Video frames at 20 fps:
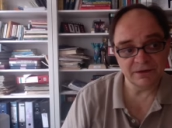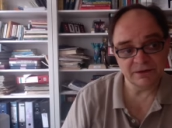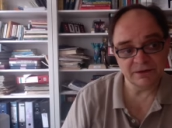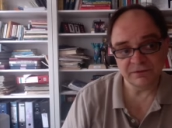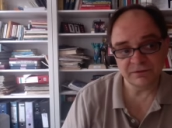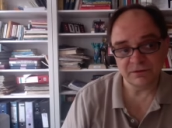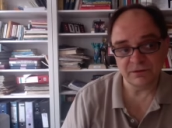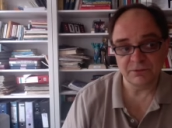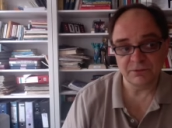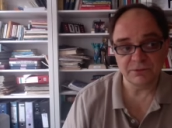
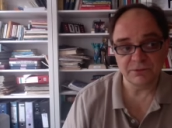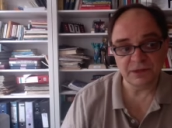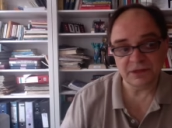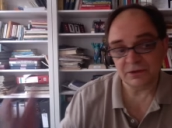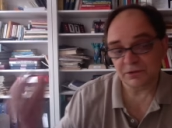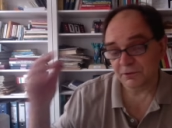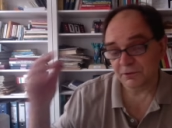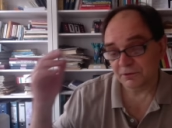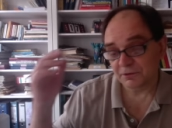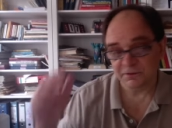so we
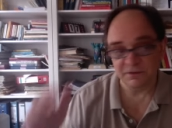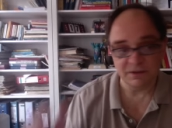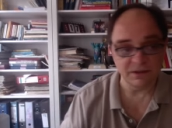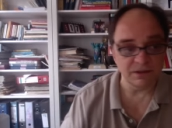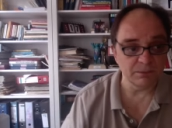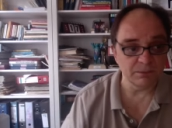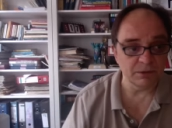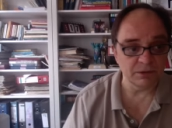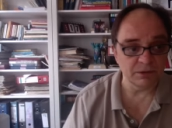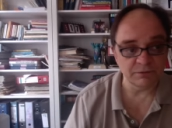could think
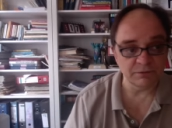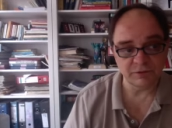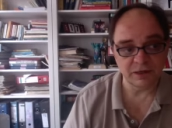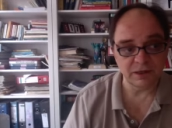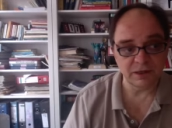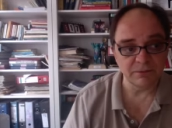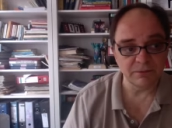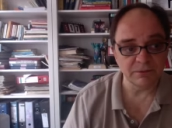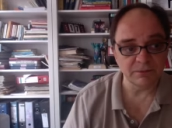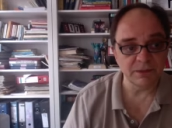about
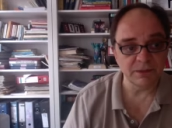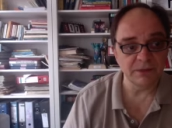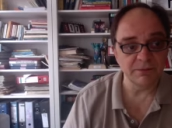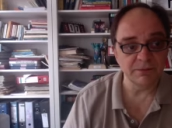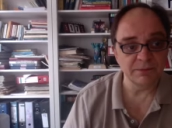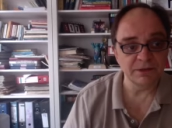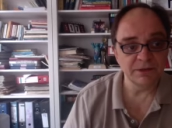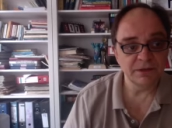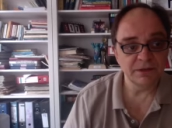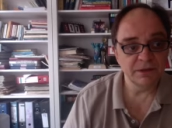Freiburg
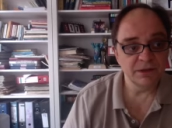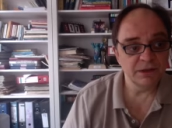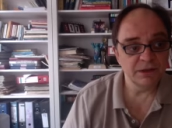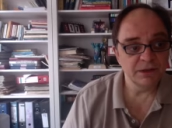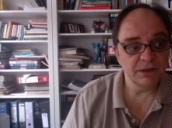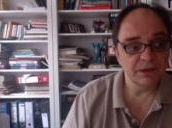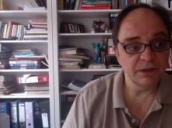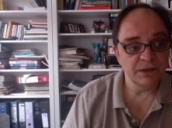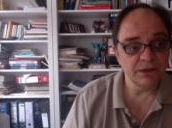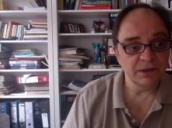maybe.
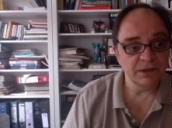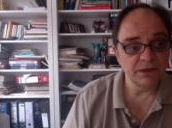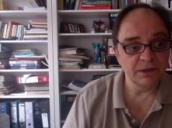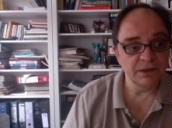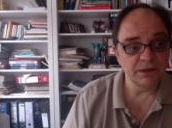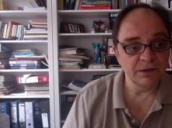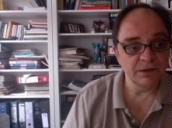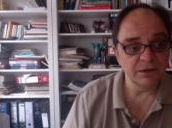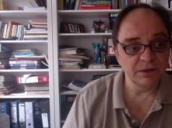In